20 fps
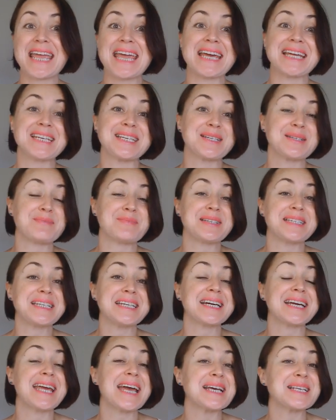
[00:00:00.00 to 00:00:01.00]
and
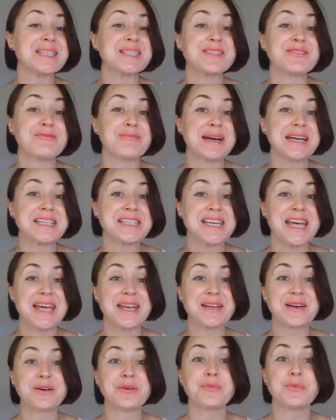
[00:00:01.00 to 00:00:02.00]
dear guests of my
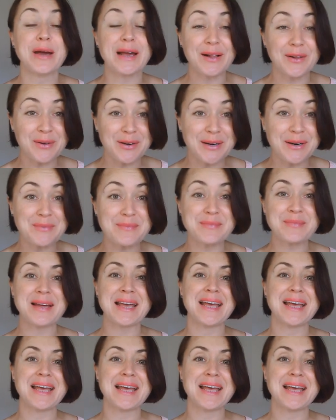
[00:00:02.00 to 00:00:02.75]
channel, welcome.